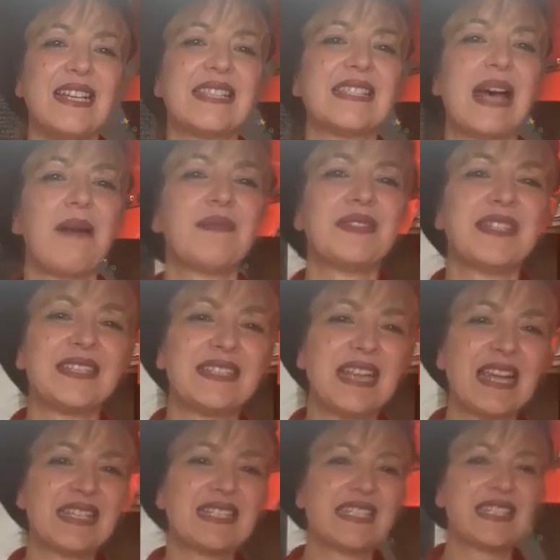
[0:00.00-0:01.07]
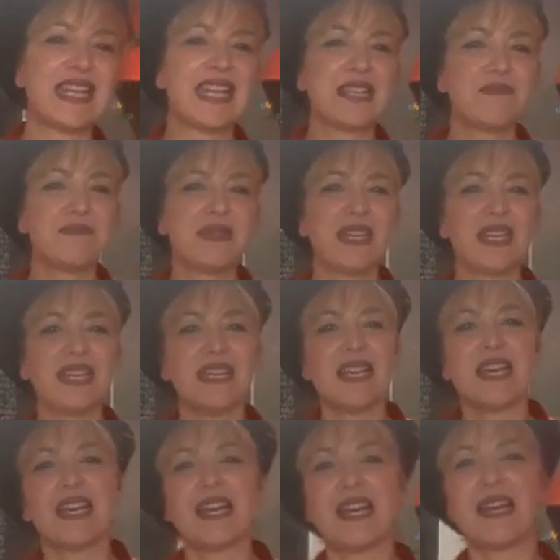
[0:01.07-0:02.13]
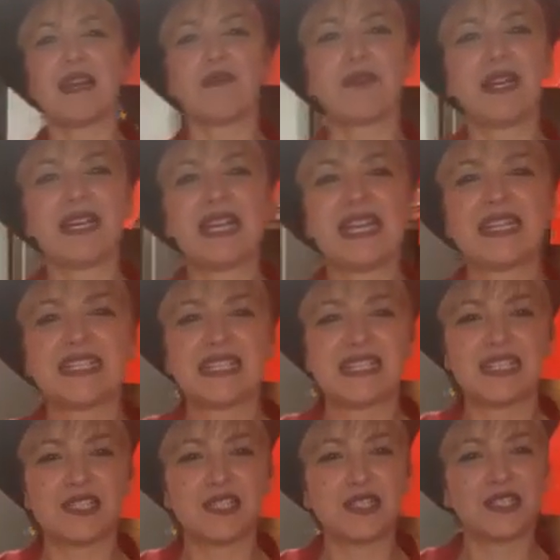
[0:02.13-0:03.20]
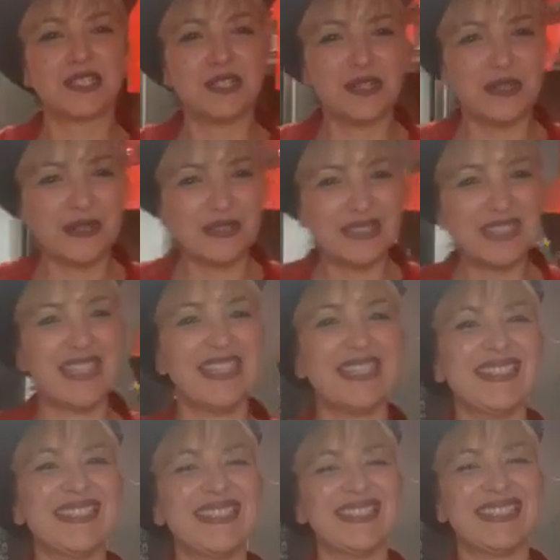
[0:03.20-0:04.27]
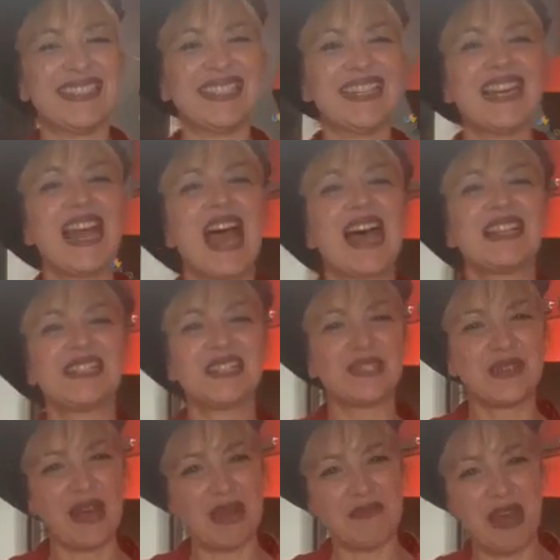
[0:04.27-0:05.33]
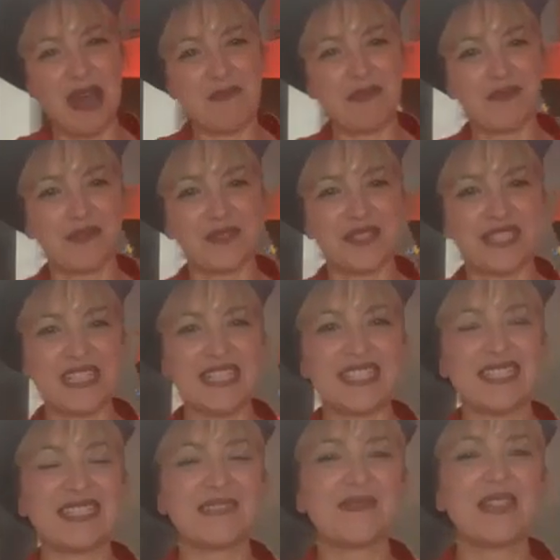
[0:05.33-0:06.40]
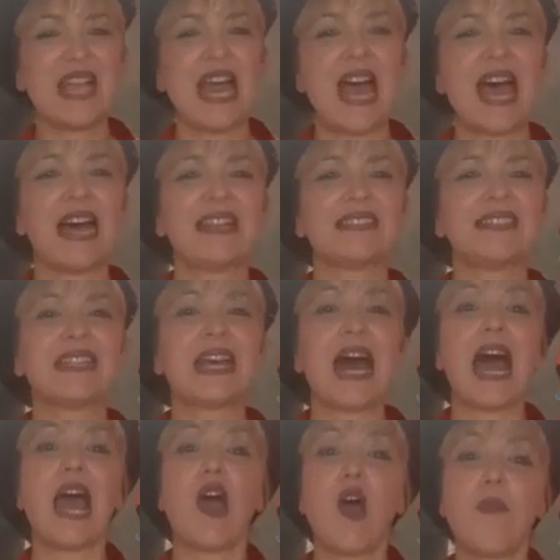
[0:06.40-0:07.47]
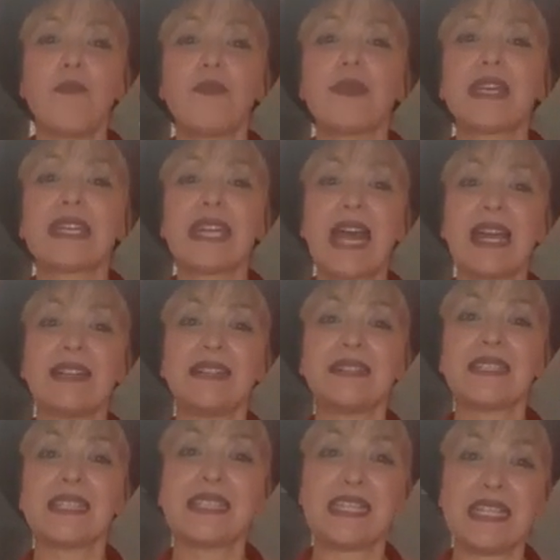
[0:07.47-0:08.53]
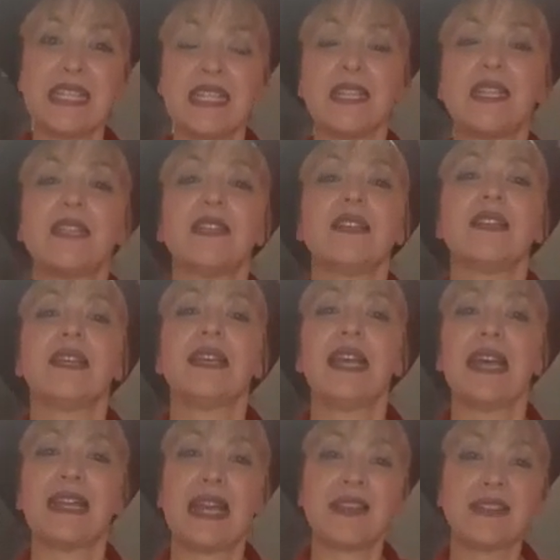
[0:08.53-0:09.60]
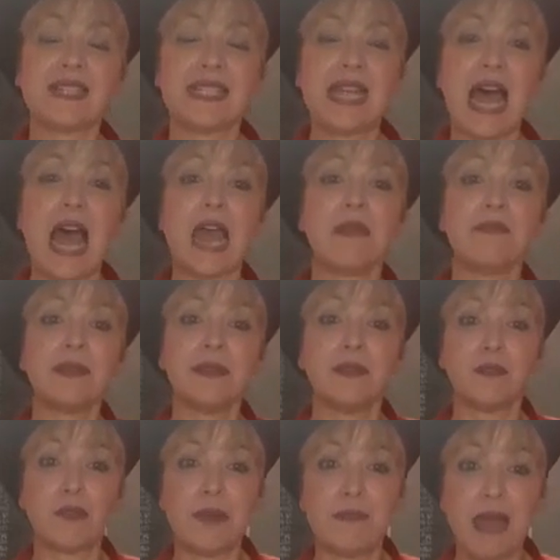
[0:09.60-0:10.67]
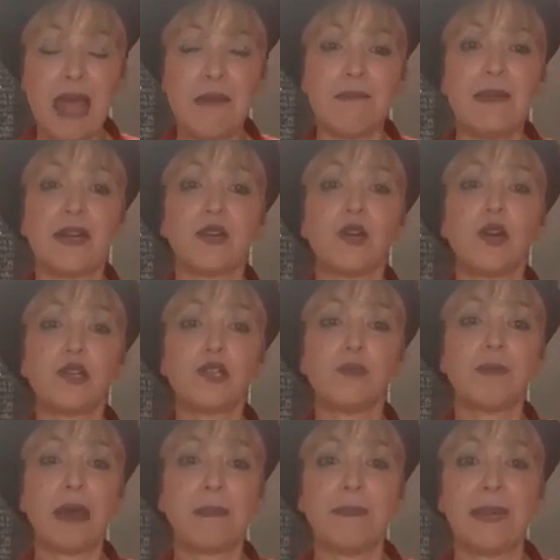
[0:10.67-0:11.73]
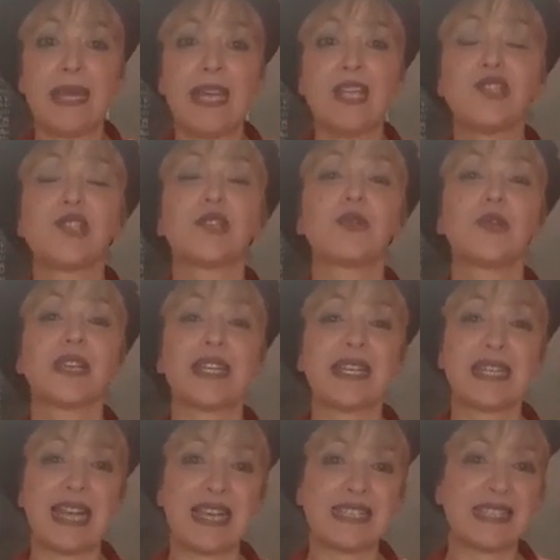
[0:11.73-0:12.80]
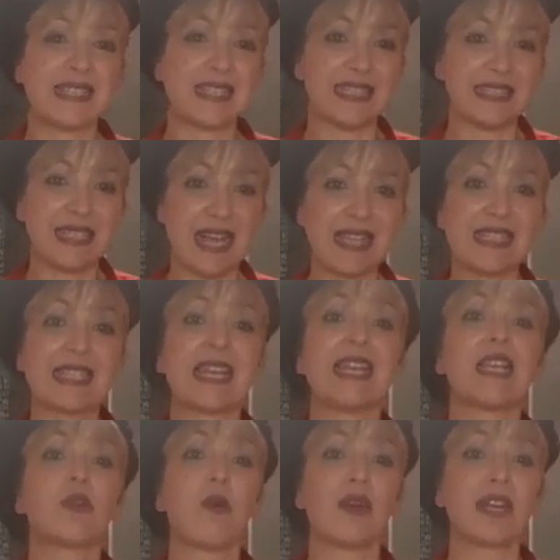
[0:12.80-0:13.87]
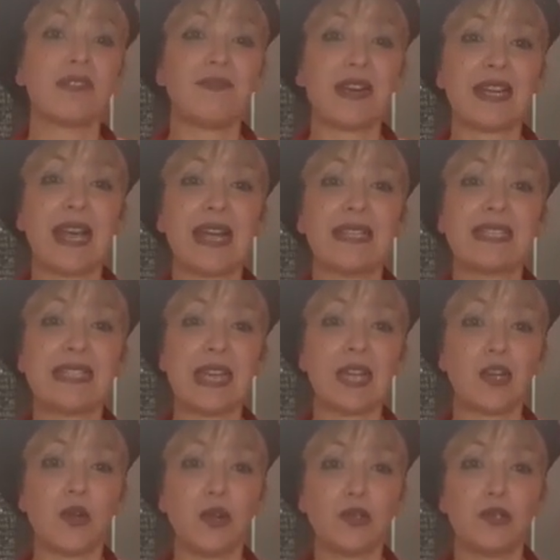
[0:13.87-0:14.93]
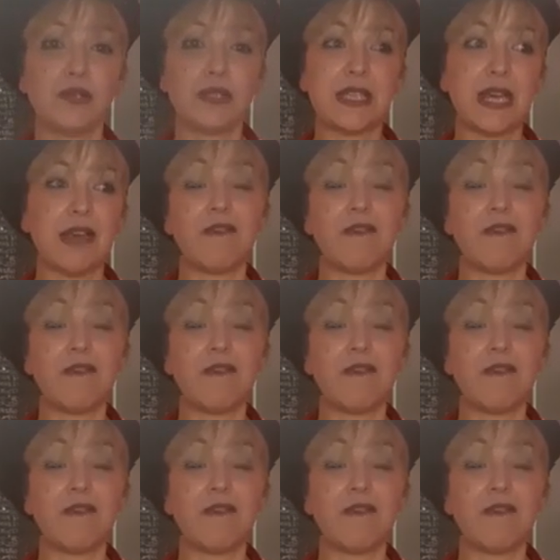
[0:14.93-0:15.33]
something that take me related to you. And so I'm happy for this, and I hope we can see another time. Remember, go to my page, Cooking Classes in Tuscany, Cuoche in Vacanza. Go to